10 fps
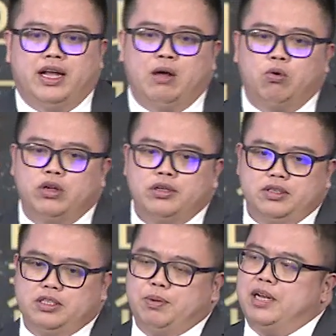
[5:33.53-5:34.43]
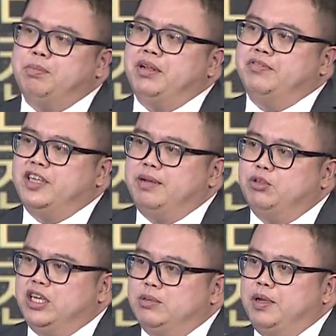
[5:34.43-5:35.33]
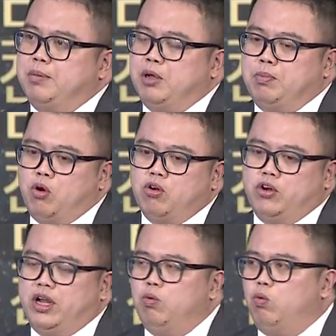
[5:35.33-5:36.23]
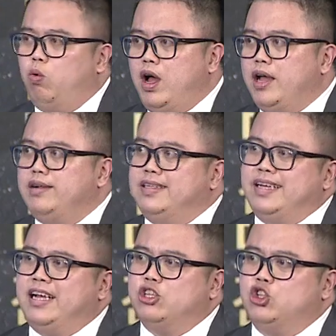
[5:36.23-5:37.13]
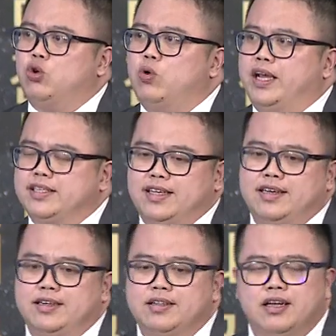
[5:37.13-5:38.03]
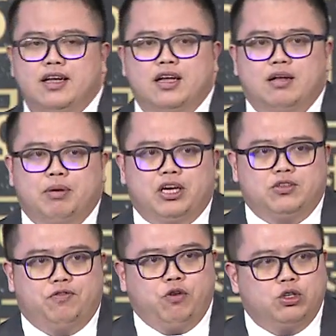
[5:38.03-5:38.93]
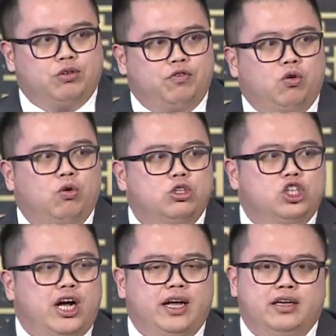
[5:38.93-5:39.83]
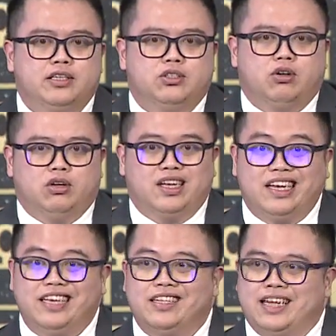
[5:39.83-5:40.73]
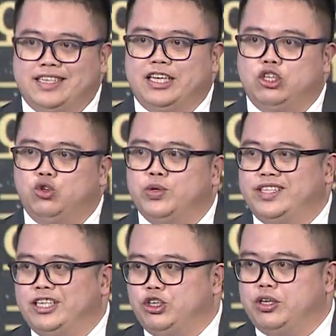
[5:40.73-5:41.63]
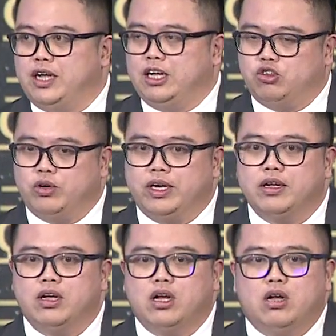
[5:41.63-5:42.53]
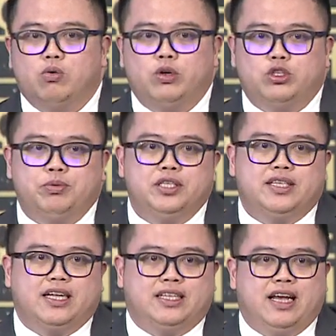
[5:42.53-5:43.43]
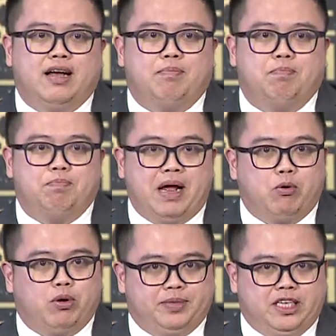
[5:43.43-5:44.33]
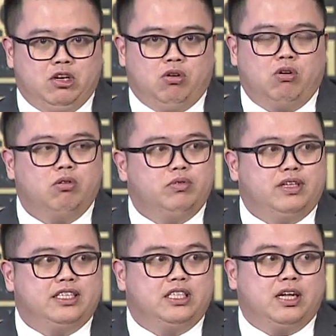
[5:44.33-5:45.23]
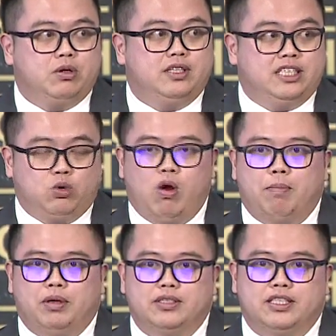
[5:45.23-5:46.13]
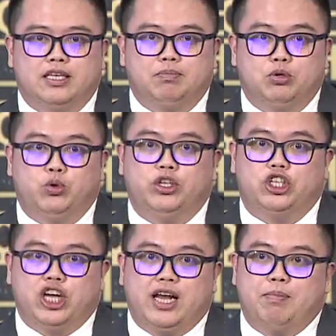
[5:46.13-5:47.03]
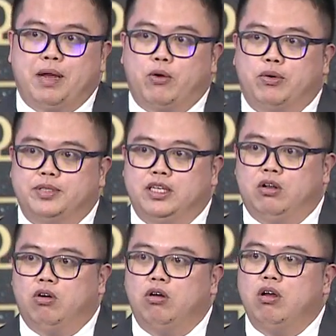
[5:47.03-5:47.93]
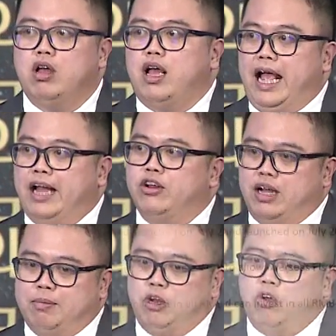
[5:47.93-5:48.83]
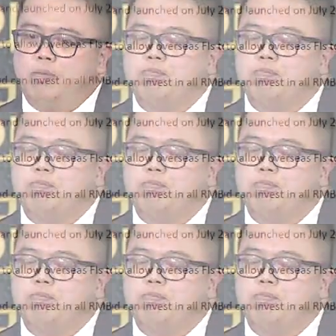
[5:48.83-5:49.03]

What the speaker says: I want to spend a bit of time to explain about Bond Connect, why they are so excited. Because first of all, China is not a clean netting jurisdiction country, which means that their bankruptcy law, there's the discrepancy between the China bankruptcy law and the common law.